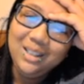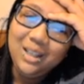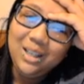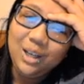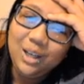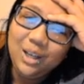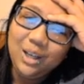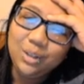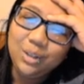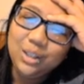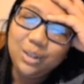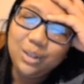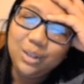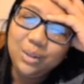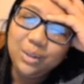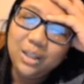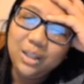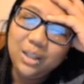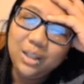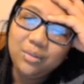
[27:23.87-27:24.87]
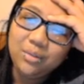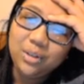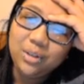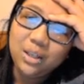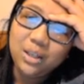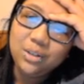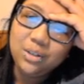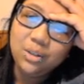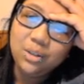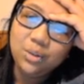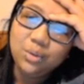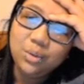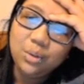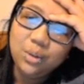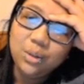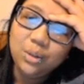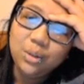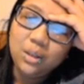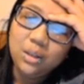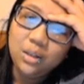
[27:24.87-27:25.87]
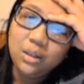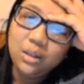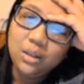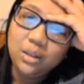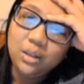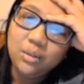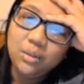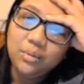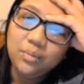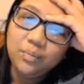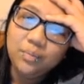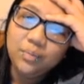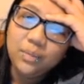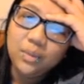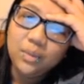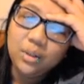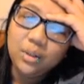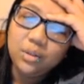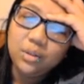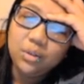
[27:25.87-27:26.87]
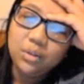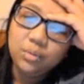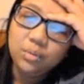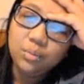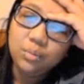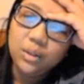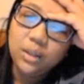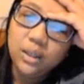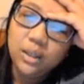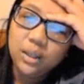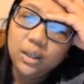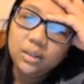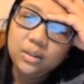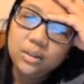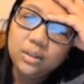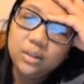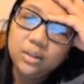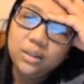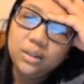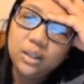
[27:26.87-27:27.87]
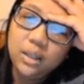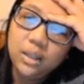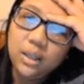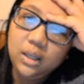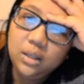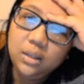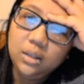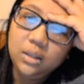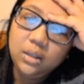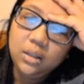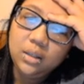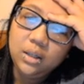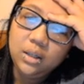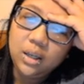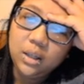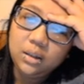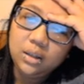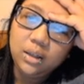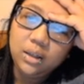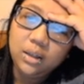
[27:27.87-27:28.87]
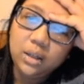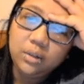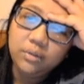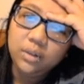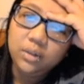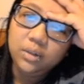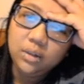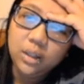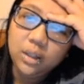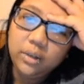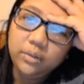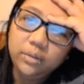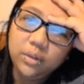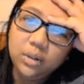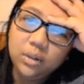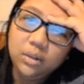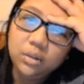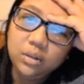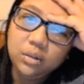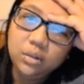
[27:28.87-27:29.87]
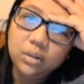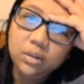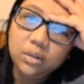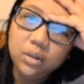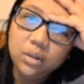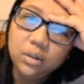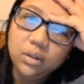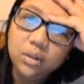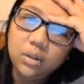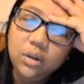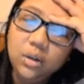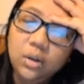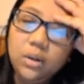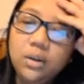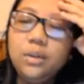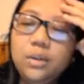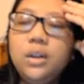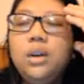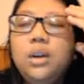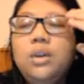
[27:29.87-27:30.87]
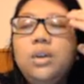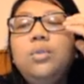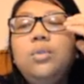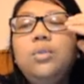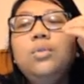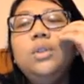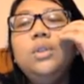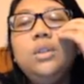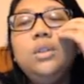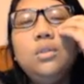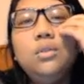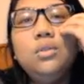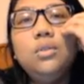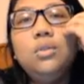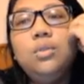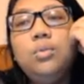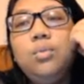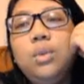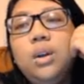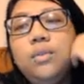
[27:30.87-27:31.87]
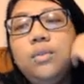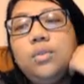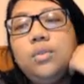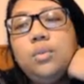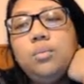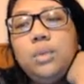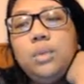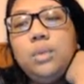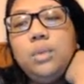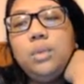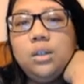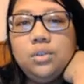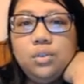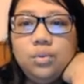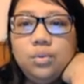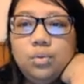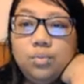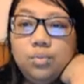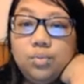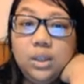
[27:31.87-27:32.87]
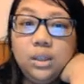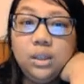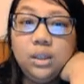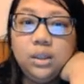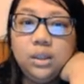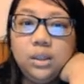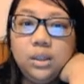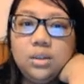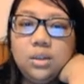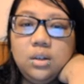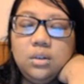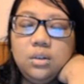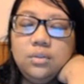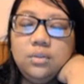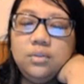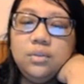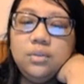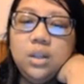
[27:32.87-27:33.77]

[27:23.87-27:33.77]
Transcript: want to deal with it after that. So, so we're at 10. I think I have 11. Now this is a good way for me to relist stuff,